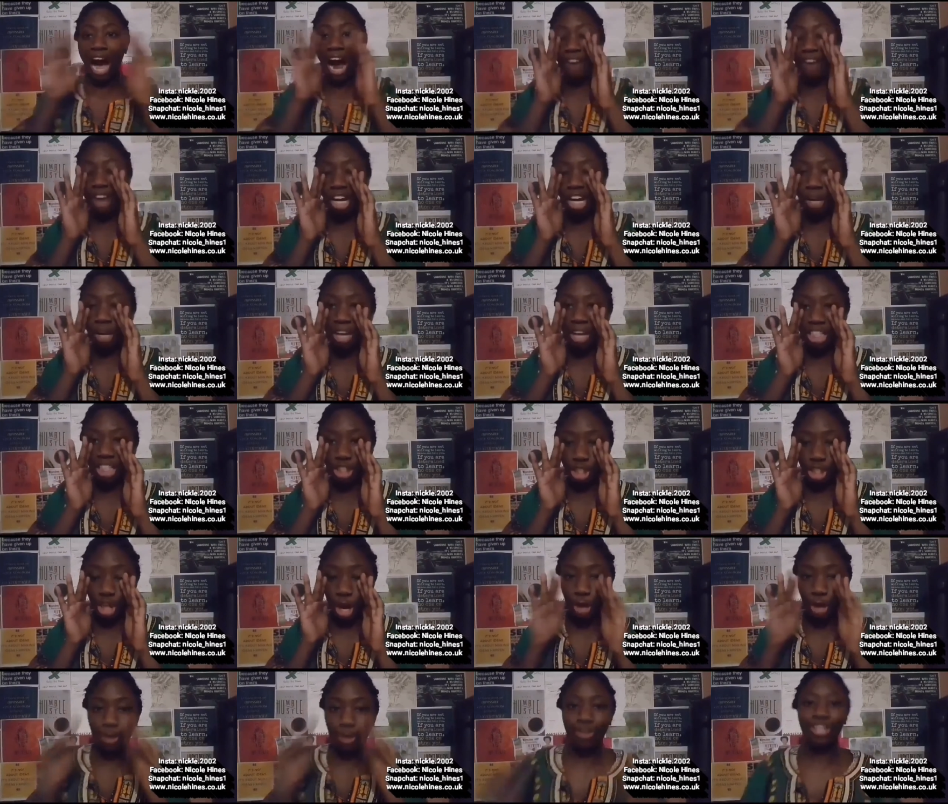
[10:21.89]
I recommend
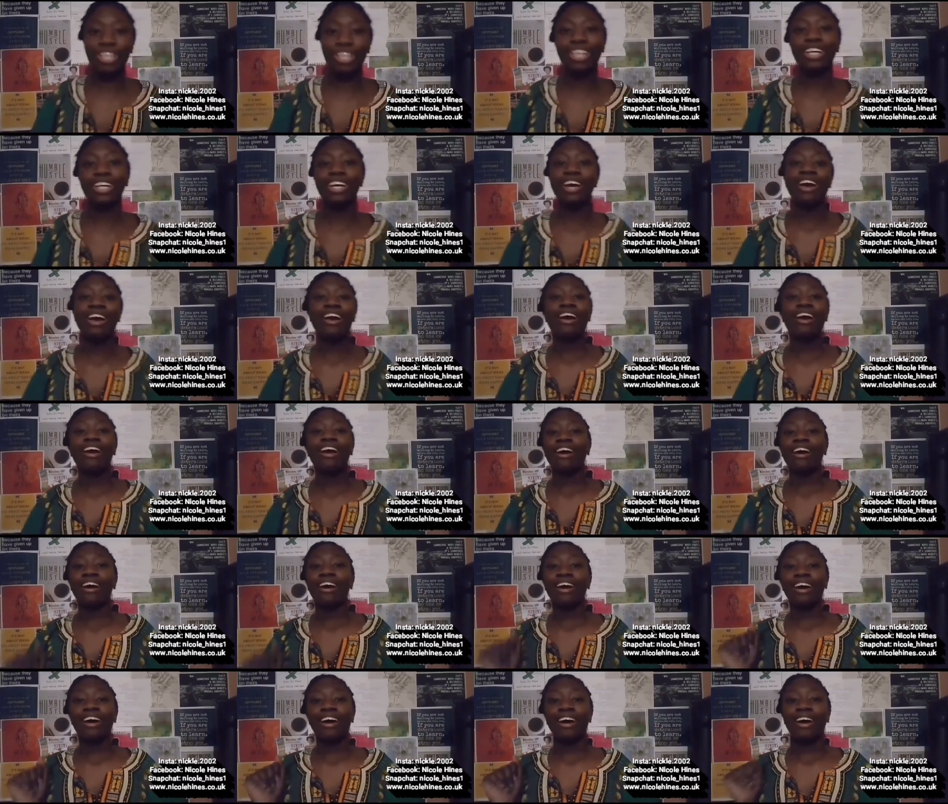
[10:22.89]
you
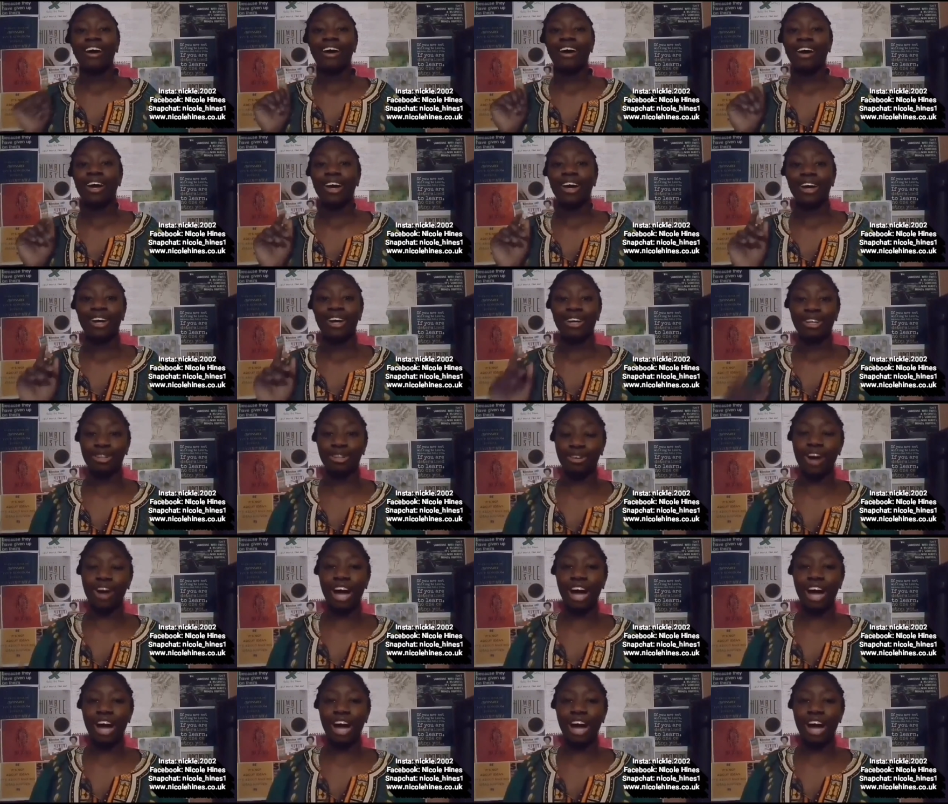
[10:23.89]
do.